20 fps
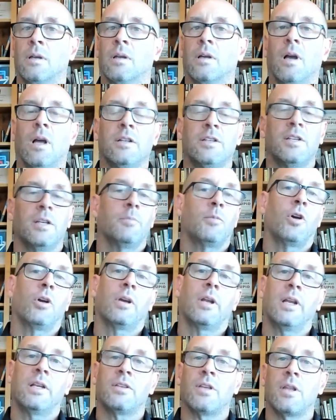Content
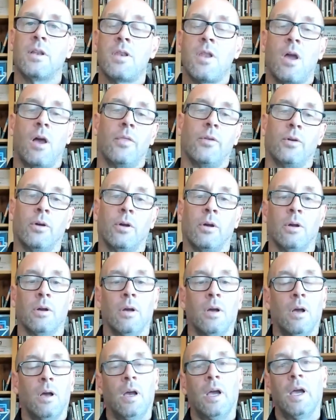marketing is another
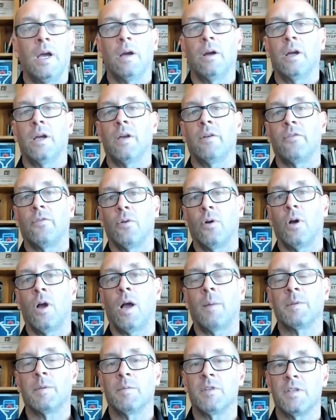area for
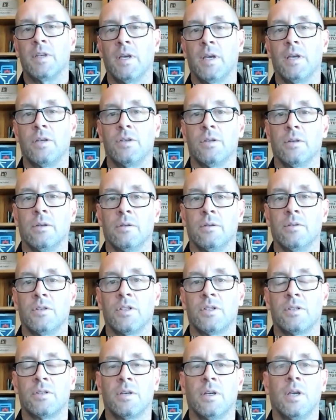optimization.
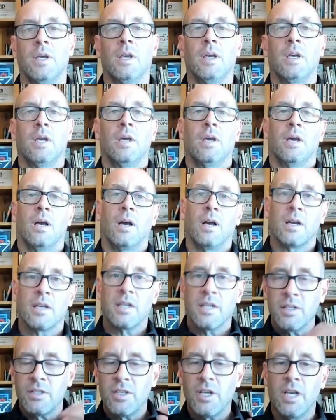Just
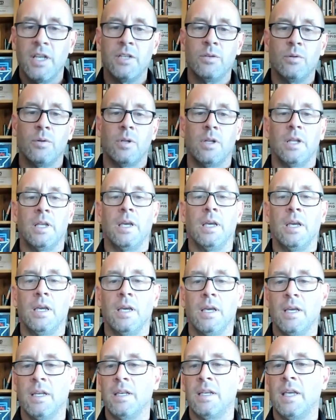
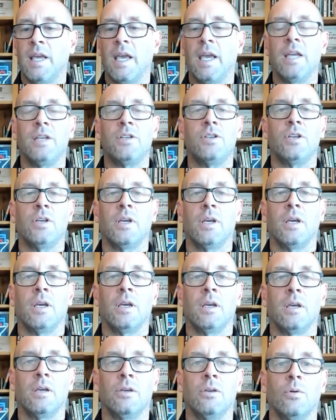continually
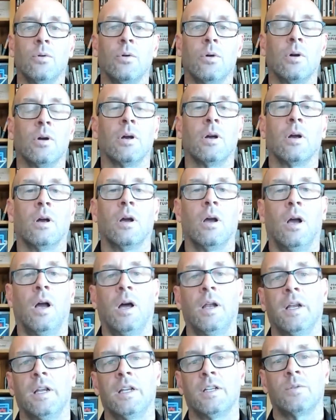engaging your
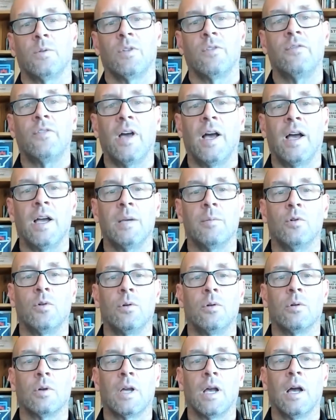audience with
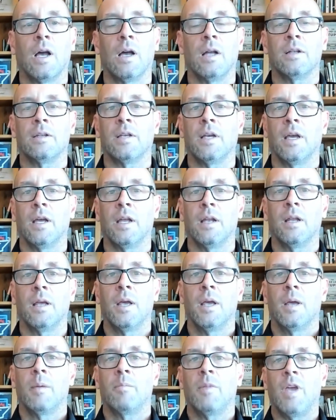valuable content,
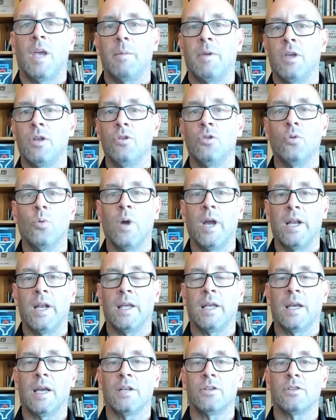maybe a new way to
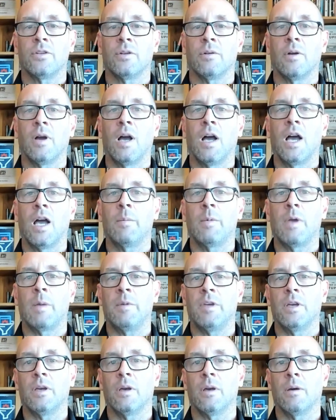catch their eye,
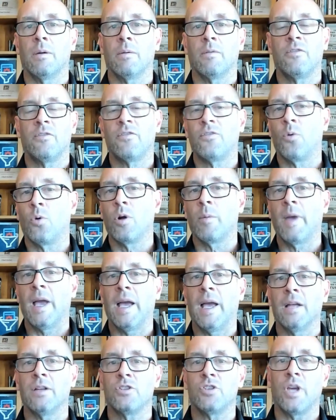maybe a
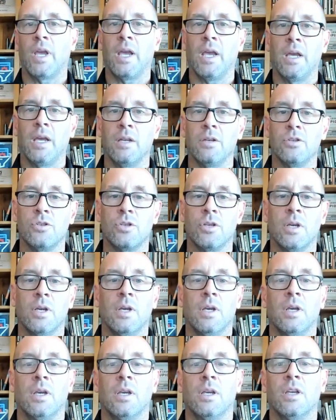format change.
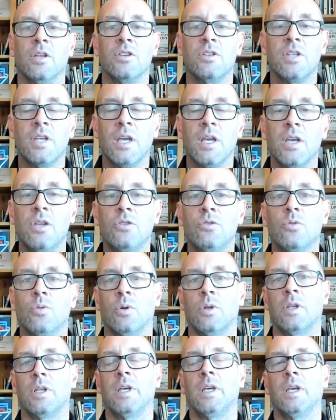
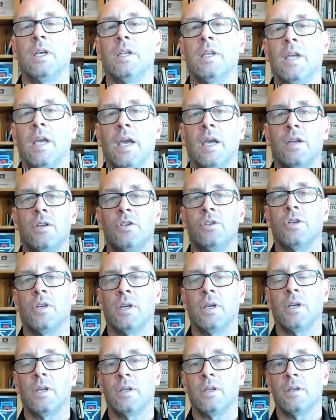Continually
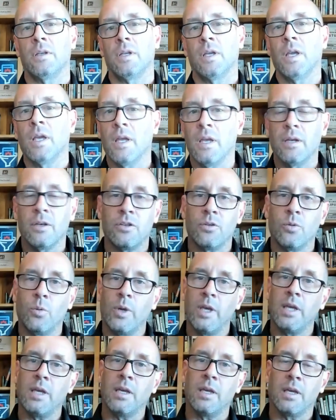engaging and
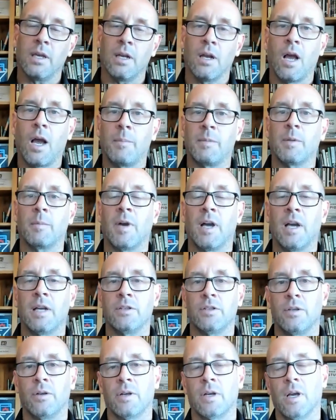tweaking and
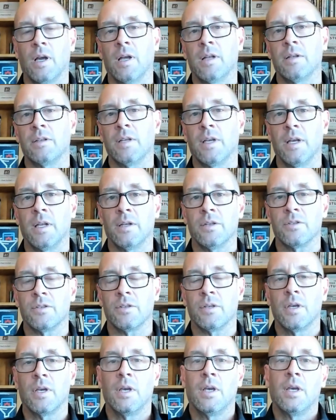optimizing your content
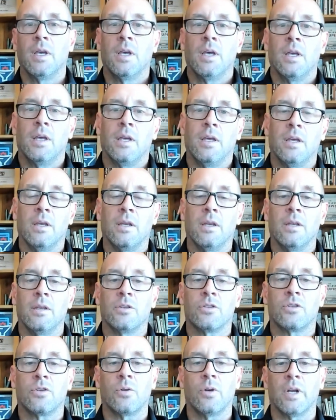
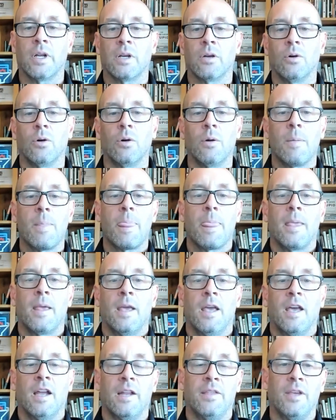is critical.
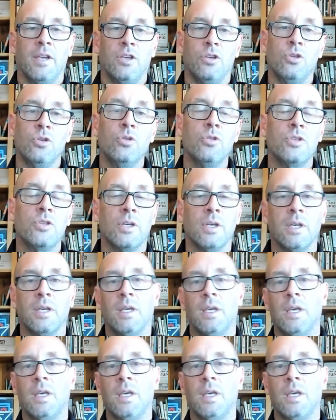And I think using